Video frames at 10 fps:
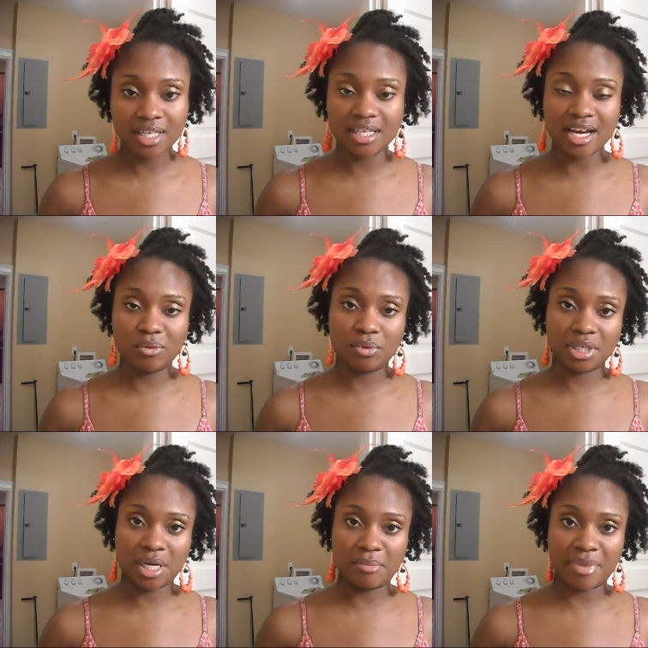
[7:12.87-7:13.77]
And I will
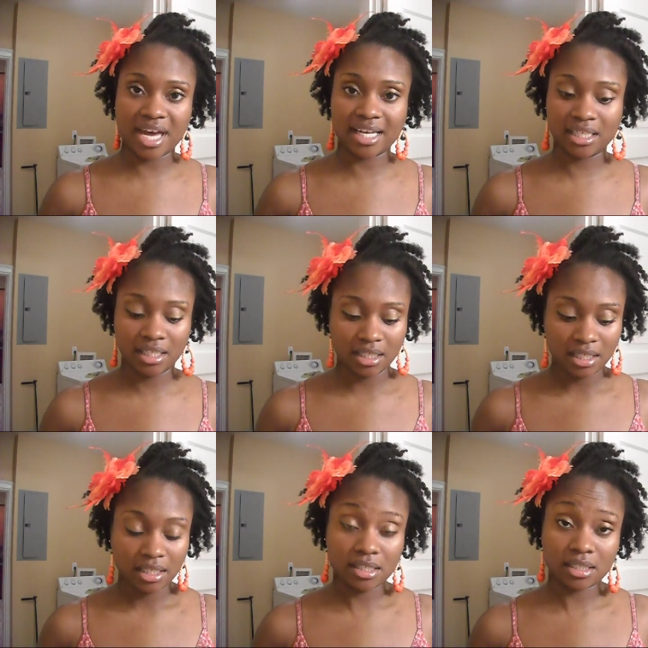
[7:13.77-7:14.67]
come back
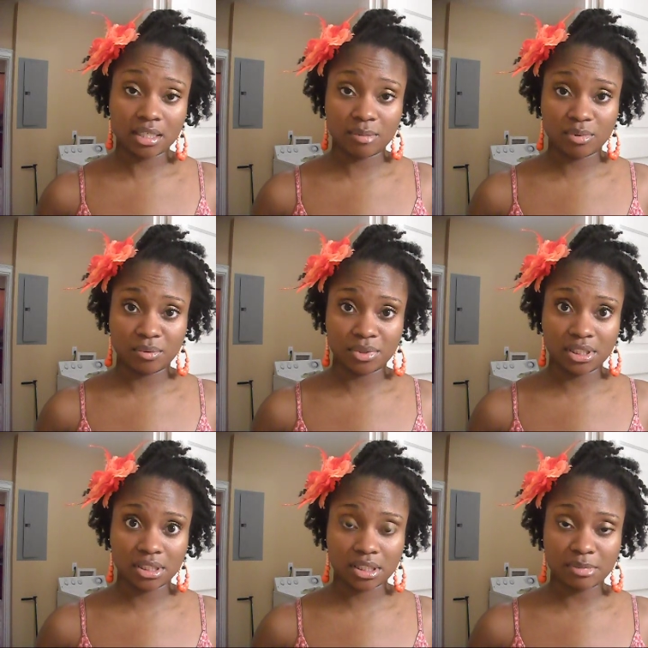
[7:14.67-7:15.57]
in a couple of
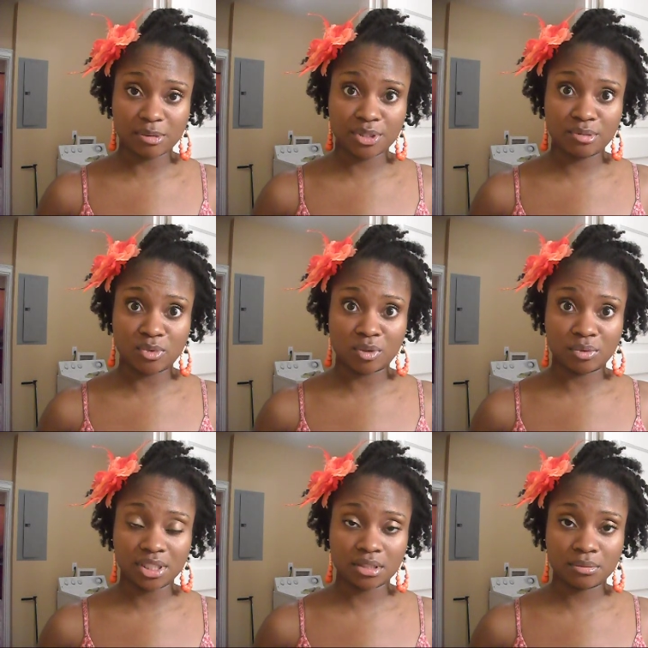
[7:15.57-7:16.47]
weeks, maybe two more
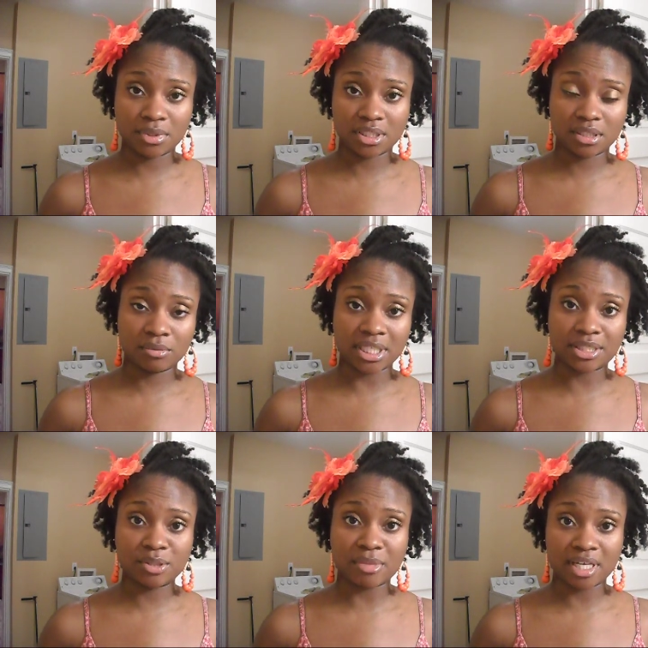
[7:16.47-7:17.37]
weeks with when I
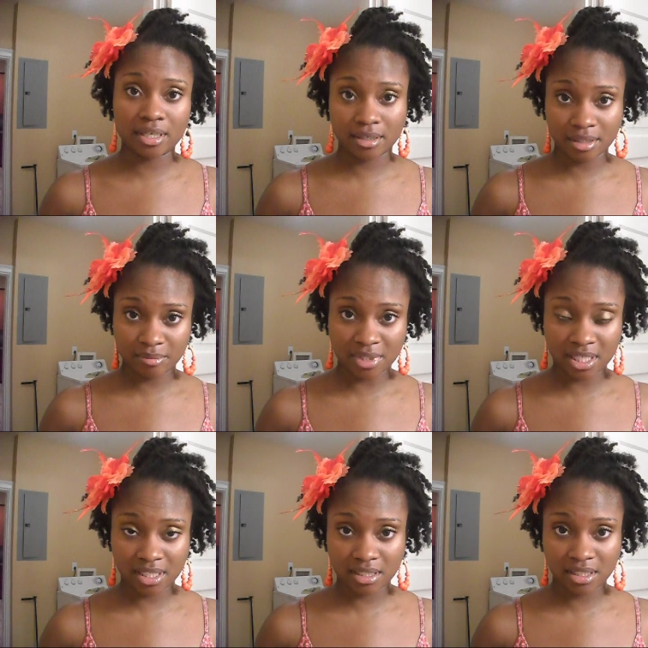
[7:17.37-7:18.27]
do my hair
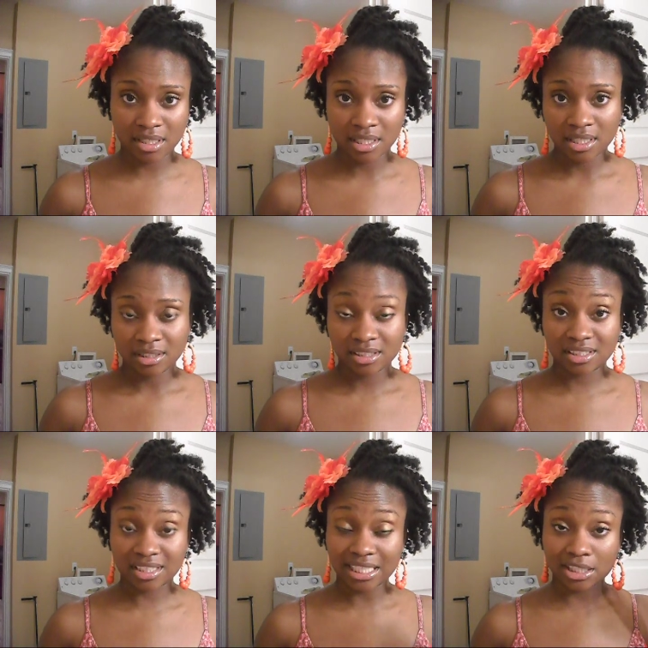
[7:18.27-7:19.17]
update
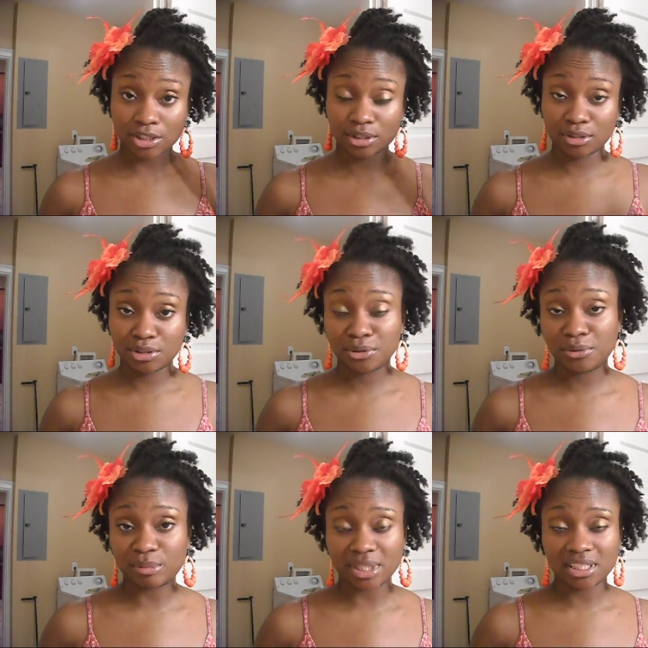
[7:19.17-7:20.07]
to kind of show you
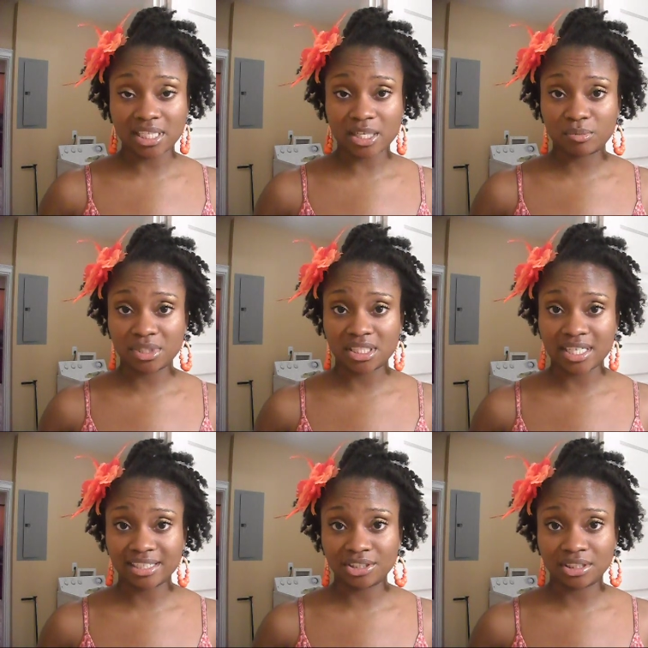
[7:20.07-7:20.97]
where my scalp is
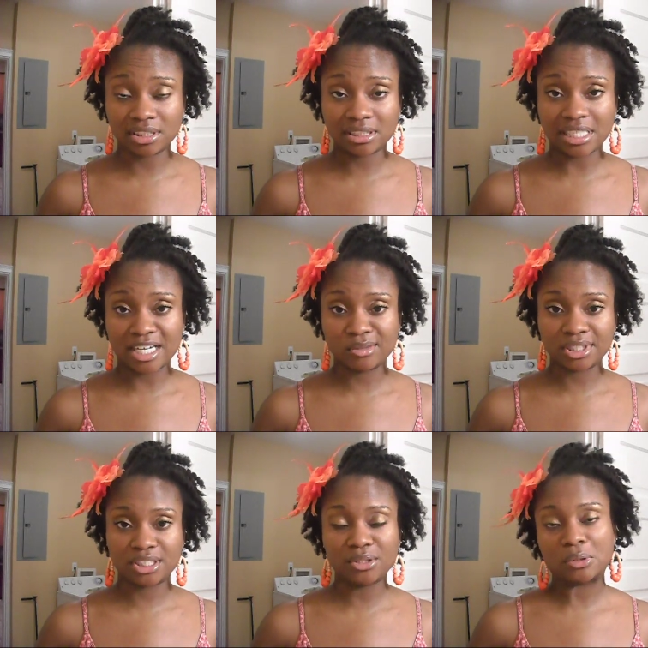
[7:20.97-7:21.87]
at and just how
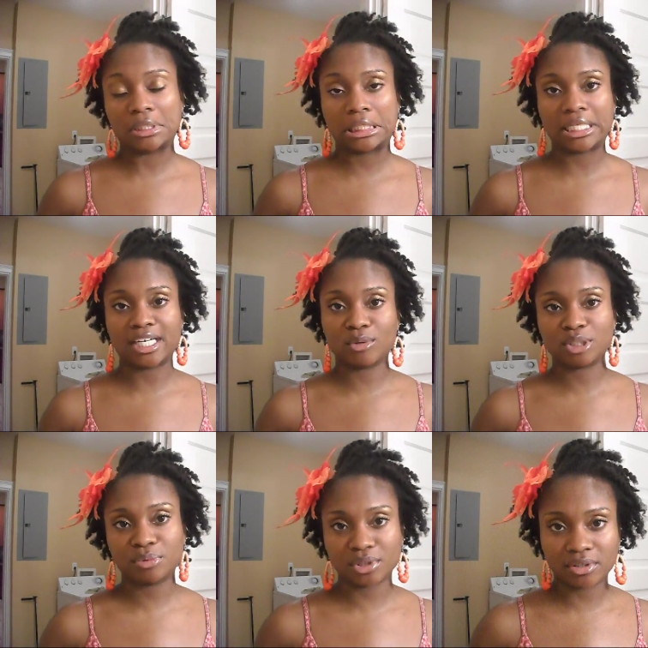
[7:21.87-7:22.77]
it's doing and how it's
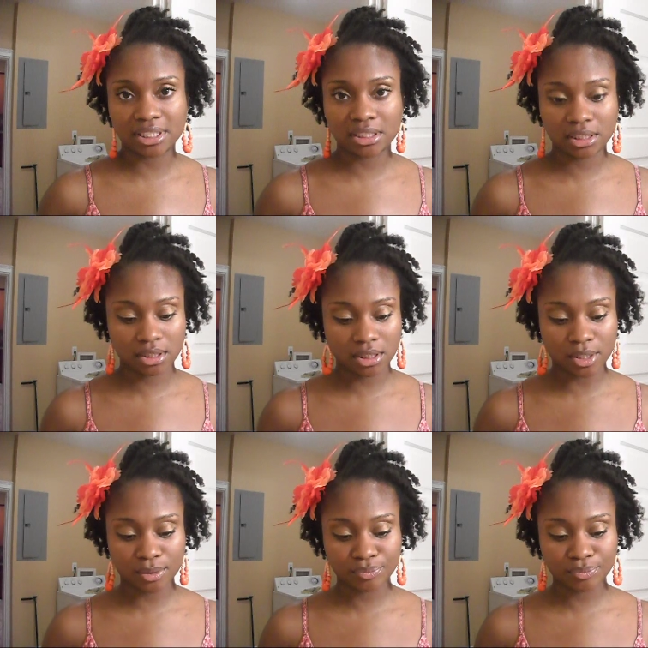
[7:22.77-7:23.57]
progressing. So